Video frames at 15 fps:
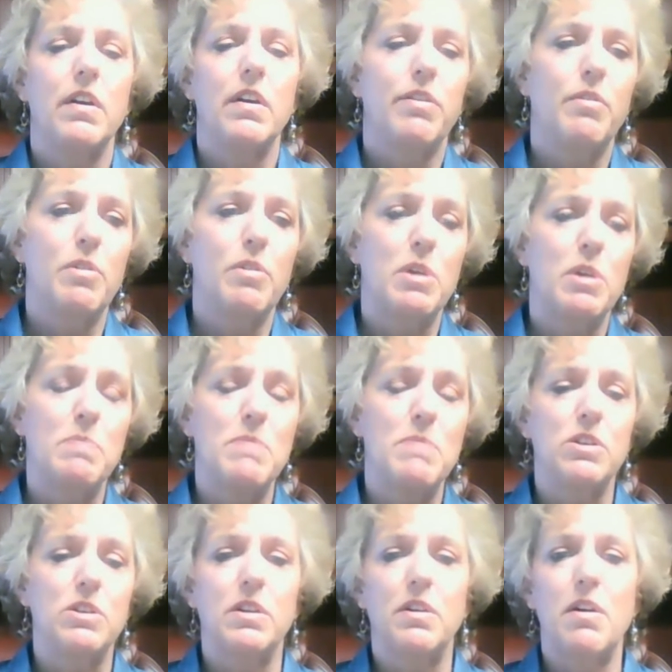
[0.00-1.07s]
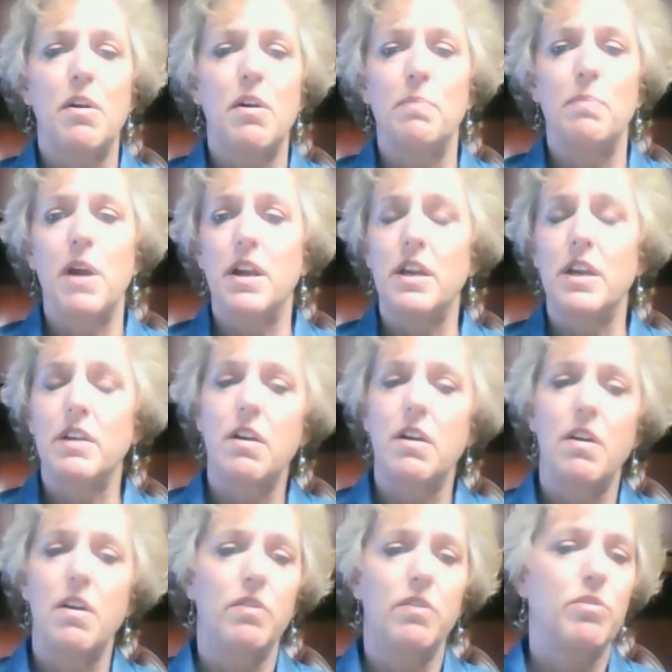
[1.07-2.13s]
through emotion code, body
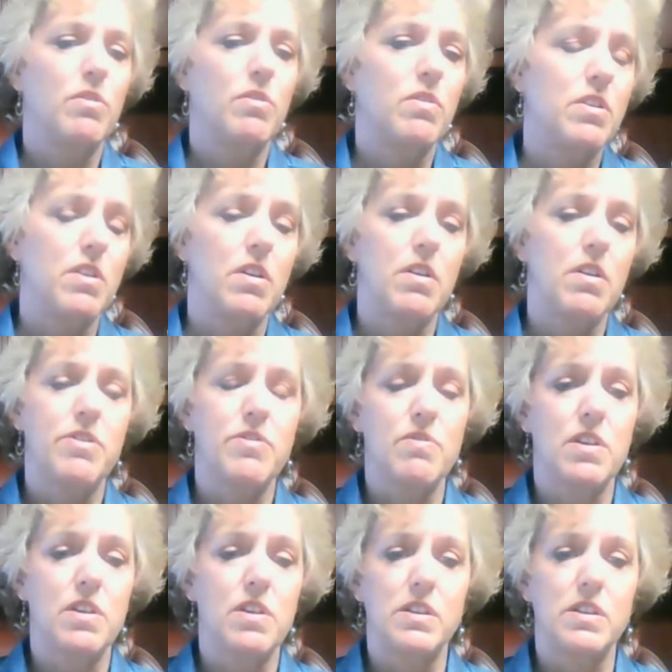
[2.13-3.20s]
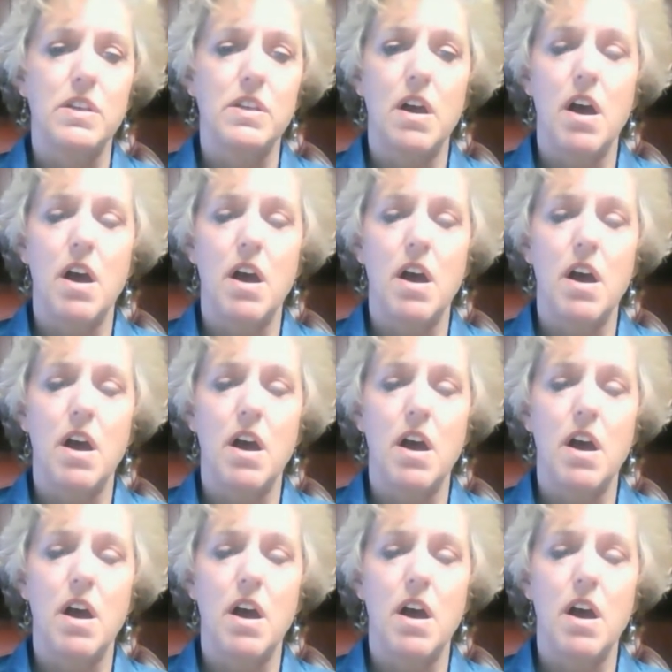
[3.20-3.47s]
code, through this